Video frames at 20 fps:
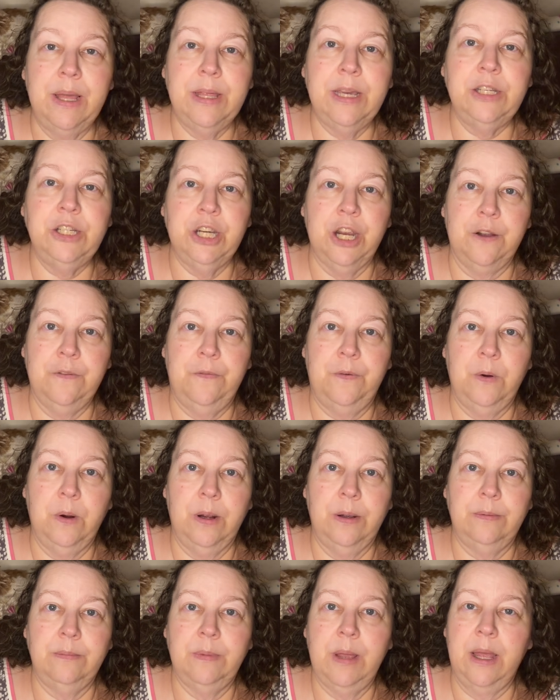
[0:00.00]
they check for
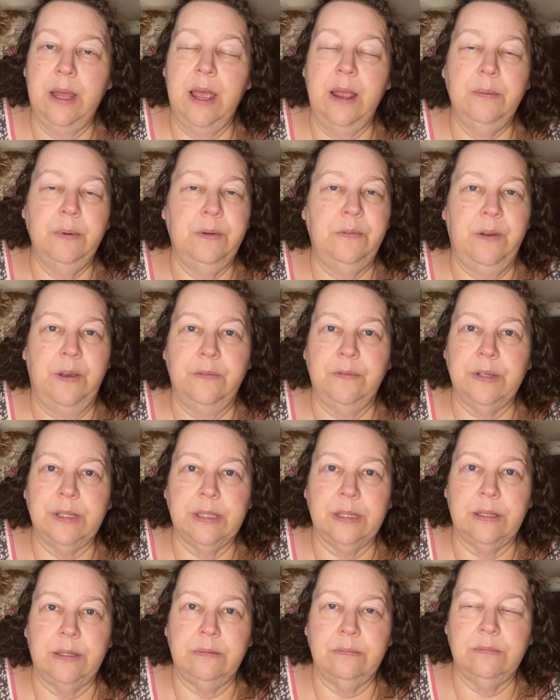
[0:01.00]
it at every vet
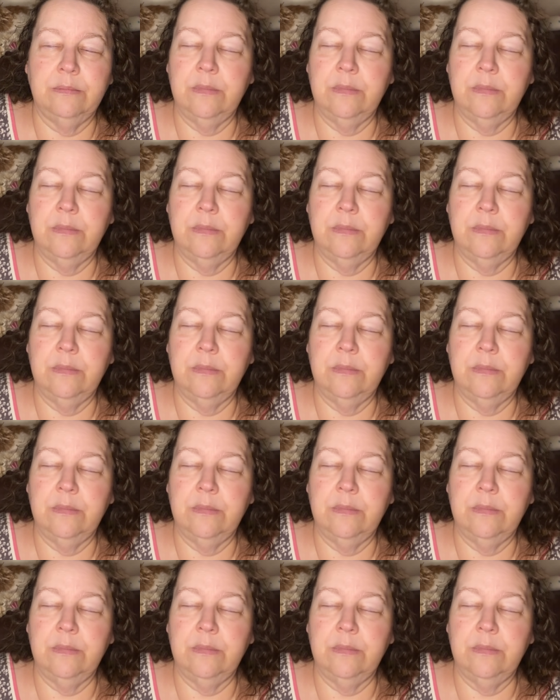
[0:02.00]
visit.